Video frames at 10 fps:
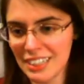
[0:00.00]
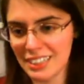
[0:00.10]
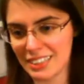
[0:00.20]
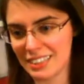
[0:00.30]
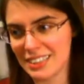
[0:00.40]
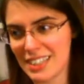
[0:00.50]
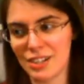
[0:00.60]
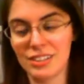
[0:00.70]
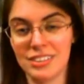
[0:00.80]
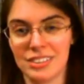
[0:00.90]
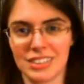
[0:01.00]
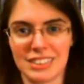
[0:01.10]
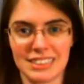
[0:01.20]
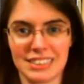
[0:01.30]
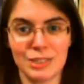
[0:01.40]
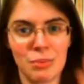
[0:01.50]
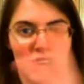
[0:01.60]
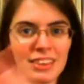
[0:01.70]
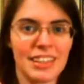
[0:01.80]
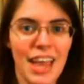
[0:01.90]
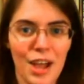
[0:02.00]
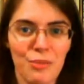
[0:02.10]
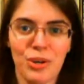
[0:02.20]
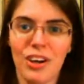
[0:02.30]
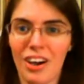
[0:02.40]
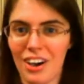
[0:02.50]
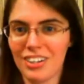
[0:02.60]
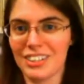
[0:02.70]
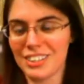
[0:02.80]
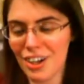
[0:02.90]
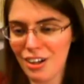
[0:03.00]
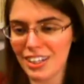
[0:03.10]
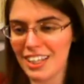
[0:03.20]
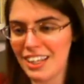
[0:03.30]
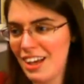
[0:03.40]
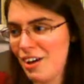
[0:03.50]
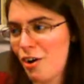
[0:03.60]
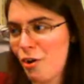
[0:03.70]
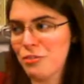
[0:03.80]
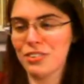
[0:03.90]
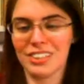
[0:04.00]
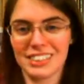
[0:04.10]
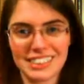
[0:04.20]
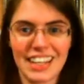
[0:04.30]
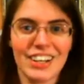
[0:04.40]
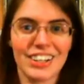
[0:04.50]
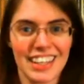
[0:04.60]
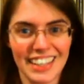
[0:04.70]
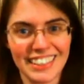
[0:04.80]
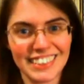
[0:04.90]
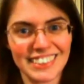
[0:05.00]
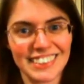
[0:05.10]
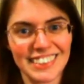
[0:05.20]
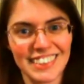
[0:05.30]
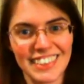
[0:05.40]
since they couldn't just suspend the camera on a dolly over a staircase.